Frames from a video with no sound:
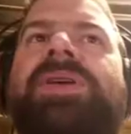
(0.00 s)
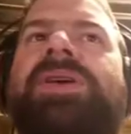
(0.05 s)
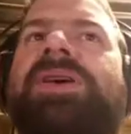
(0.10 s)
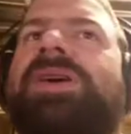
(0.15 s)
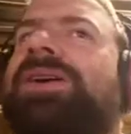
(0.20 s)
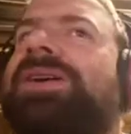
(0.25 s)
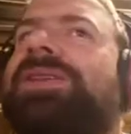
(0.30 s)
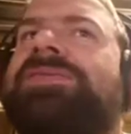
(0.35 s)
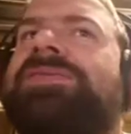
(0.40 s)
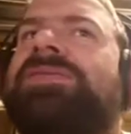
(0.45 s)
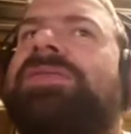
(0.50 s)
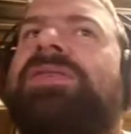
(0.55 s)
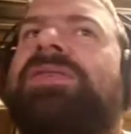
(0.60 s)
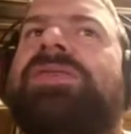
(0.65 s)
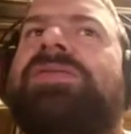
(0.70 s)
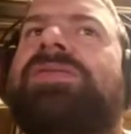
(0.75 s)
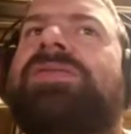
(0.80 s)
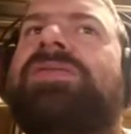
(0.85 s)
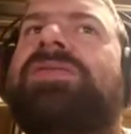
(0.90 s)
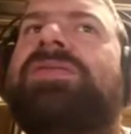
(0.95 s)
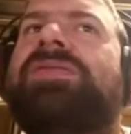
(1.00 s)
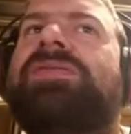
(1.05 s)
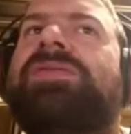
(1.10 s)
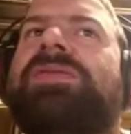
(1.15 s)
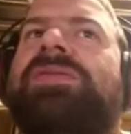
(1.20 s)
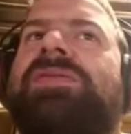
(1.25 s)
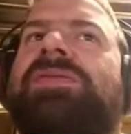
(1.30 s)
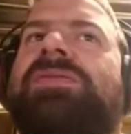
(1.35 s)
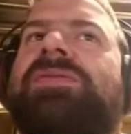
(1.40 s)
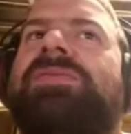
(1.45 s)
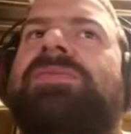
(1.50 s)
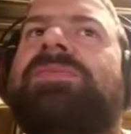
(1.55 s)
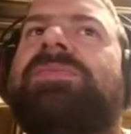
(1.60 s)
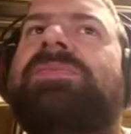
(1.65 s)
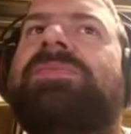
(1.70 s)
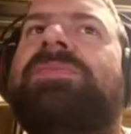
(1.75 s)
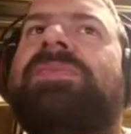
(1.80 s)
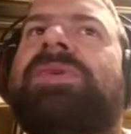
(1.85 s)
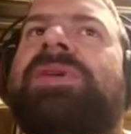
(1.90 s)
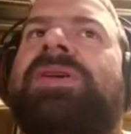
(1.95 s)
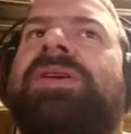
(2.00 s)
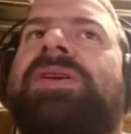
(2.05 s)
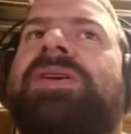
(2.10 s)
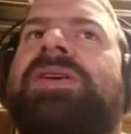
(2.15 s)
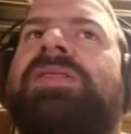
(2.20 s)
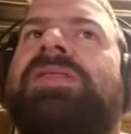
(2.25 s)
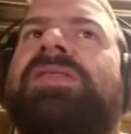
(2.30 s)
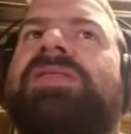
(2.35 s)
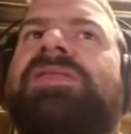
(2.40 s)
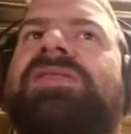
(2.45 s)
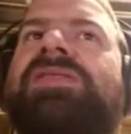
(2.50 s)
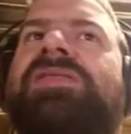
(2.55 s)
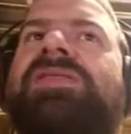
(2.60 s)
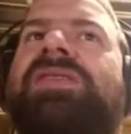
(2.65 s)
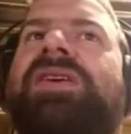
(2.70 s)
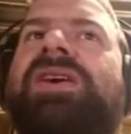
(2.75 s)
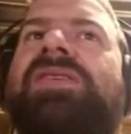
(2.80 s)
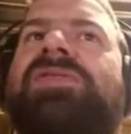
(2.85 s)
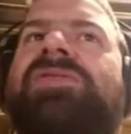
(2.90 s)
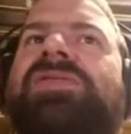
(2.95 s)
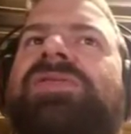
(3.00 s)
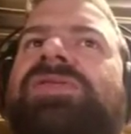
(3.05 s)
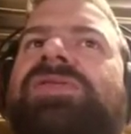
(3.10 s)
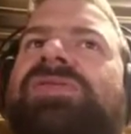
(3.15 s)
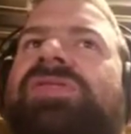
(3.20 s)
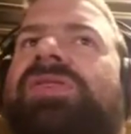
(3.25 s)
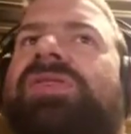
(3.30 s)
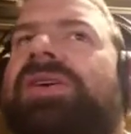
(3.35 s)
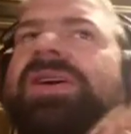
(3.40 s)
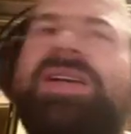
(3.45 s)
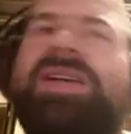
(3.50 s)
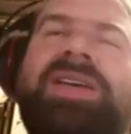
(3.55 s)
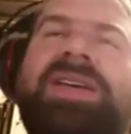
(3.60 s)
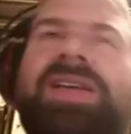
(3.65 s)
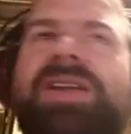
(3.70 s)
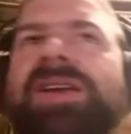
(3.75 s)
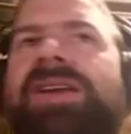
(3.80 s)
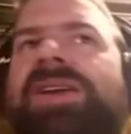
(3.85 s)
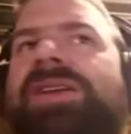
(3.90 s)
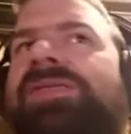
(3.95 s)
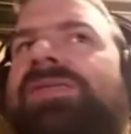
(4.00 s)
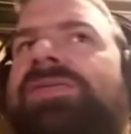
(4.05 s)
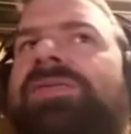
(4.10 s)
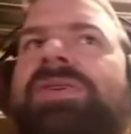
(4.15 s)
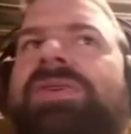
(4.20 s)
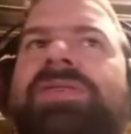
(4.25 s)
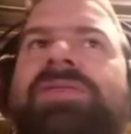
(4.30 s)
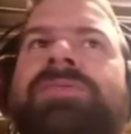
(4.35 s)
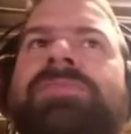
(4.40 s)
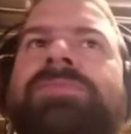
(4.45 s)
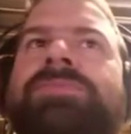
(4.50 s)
It's not as good as it. This is nice for just getting into it.